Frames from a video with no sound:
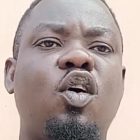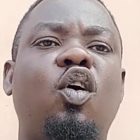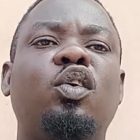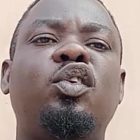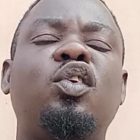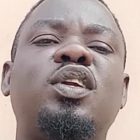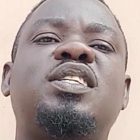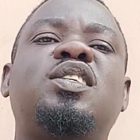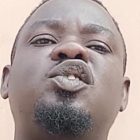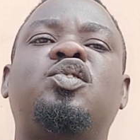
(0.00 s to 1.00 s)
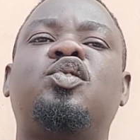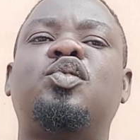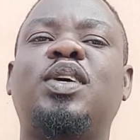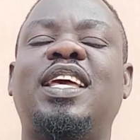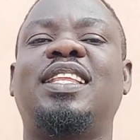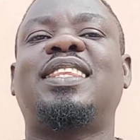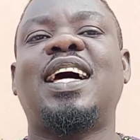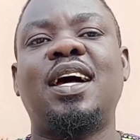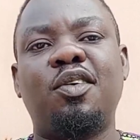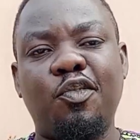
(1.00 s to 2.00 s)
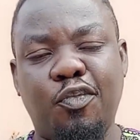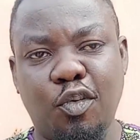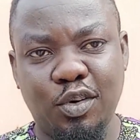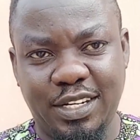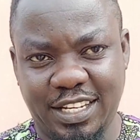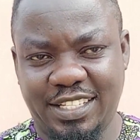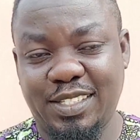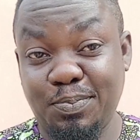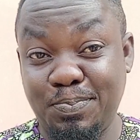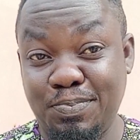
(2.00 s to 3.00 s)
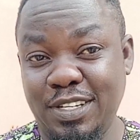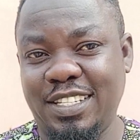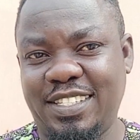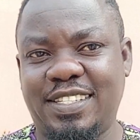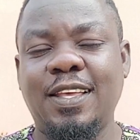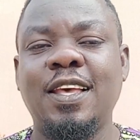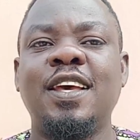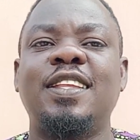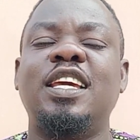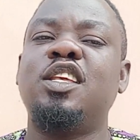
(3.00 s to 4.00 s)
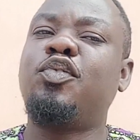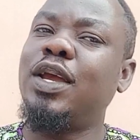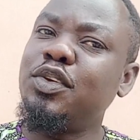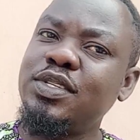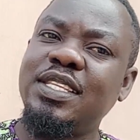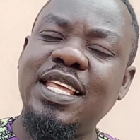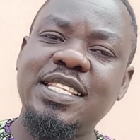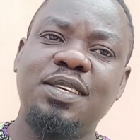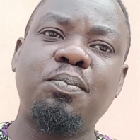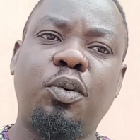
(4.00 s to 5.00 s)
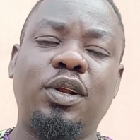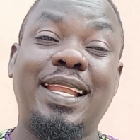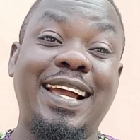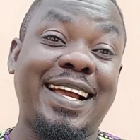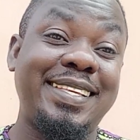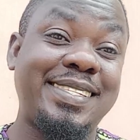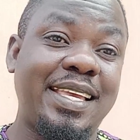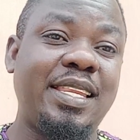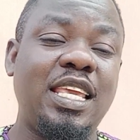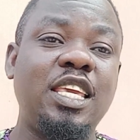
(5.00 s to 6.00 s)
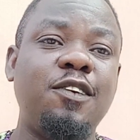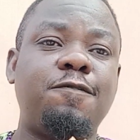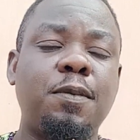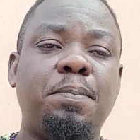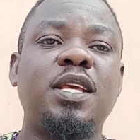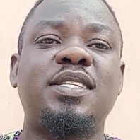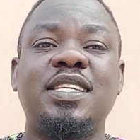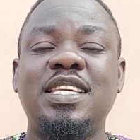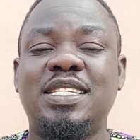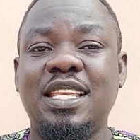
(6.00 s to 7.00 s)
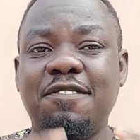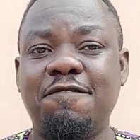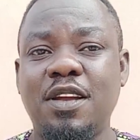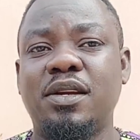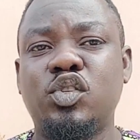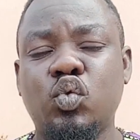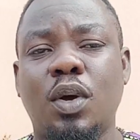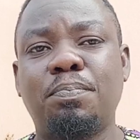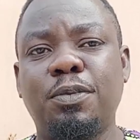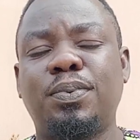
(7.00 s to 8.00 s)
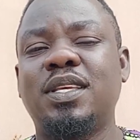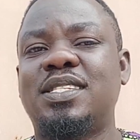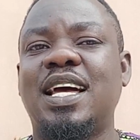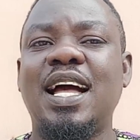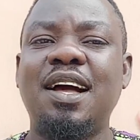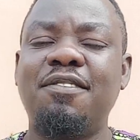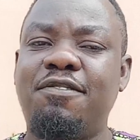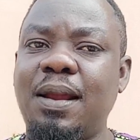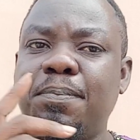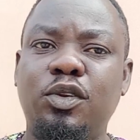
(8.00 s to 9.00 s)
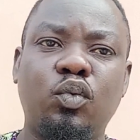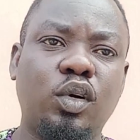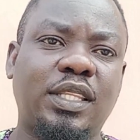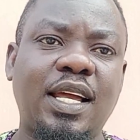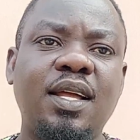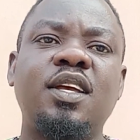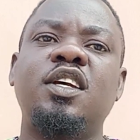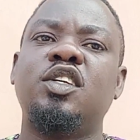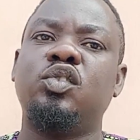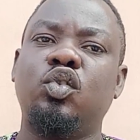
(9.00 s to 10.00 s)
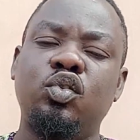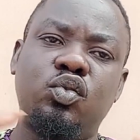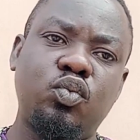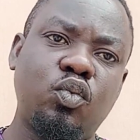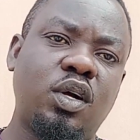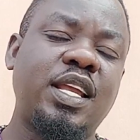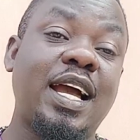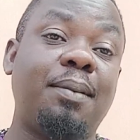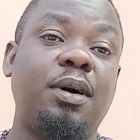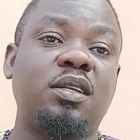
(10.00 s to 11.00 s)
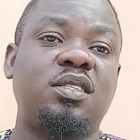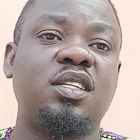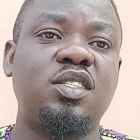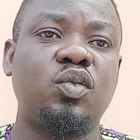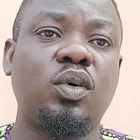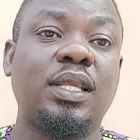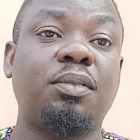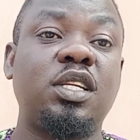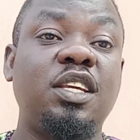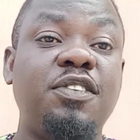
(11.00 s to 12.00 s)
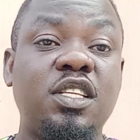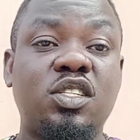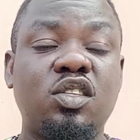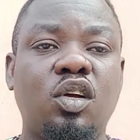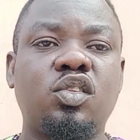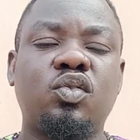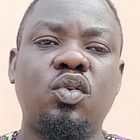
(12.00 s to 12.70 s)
On no reason should you enter 4 days, please. Then if you are using earthen pond, like I said, if the place is a very swampy place that have rapid water, don't worry about changing water. But if it is not,